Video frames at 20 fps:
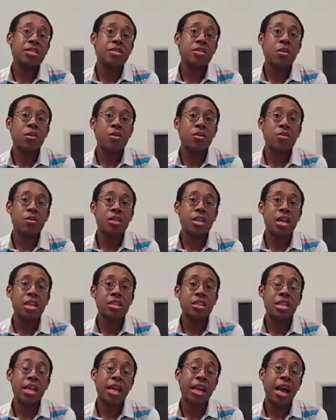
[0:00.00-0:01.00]
stole
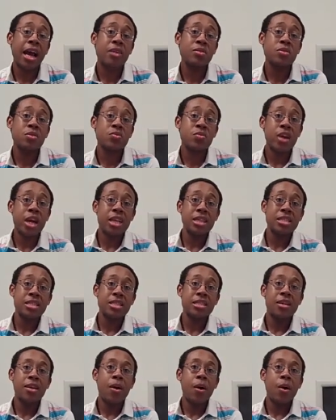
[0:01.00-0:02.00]
to get house arrest.